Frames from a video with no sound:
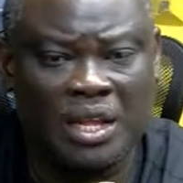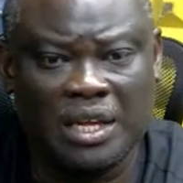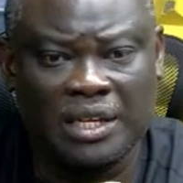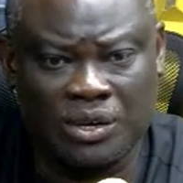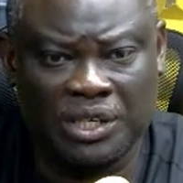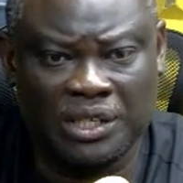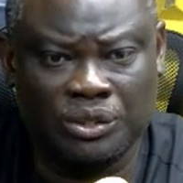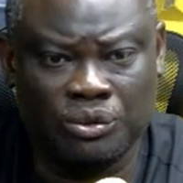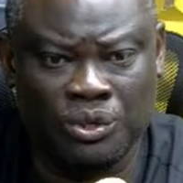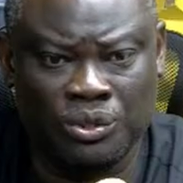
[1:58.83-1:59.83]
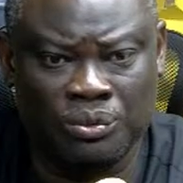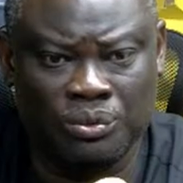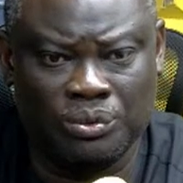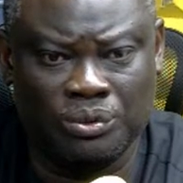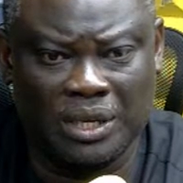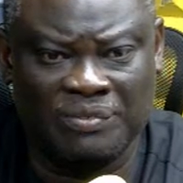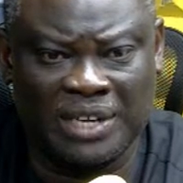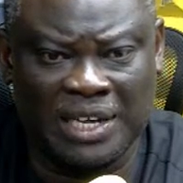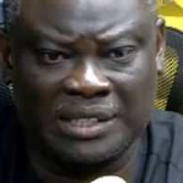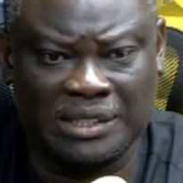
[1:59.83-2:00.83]
Sorry, you know
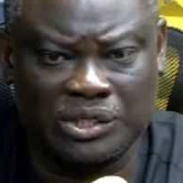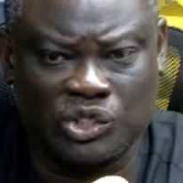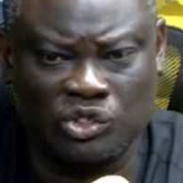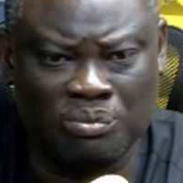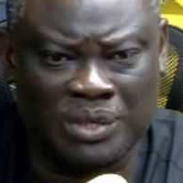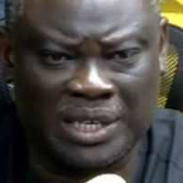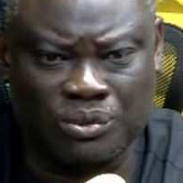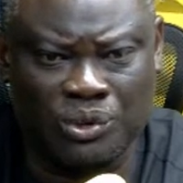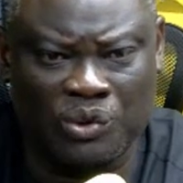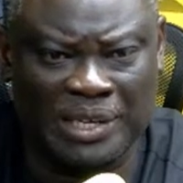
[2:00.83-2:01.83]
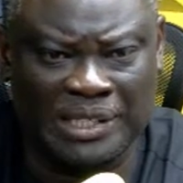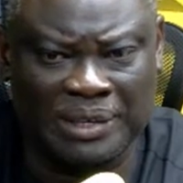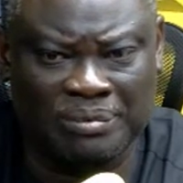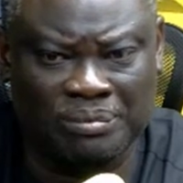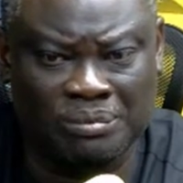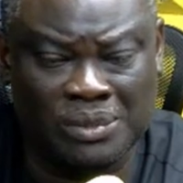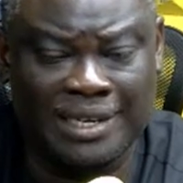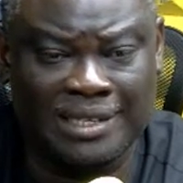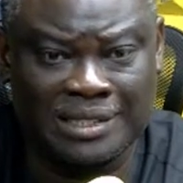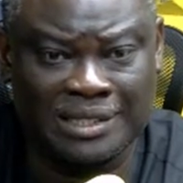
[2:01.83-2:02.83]
that some critical government
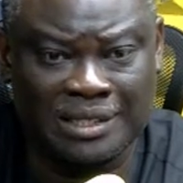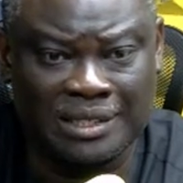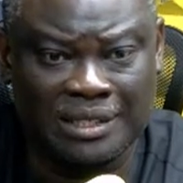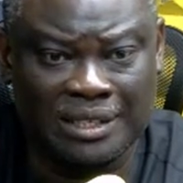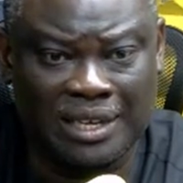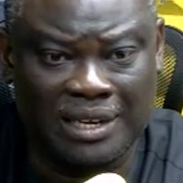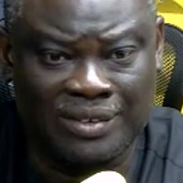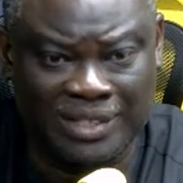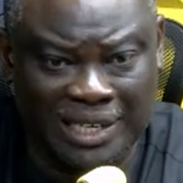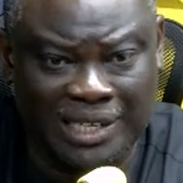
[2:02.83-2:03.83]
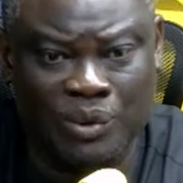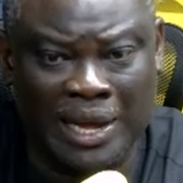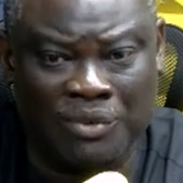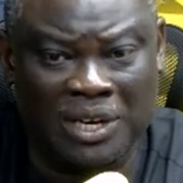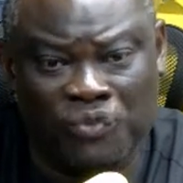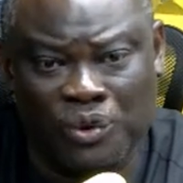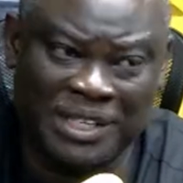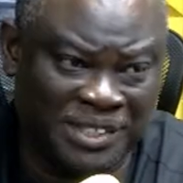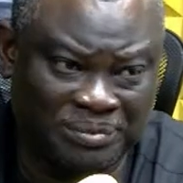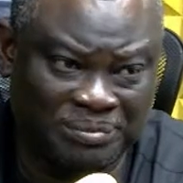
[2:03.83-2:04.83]
recently we actually found themselves.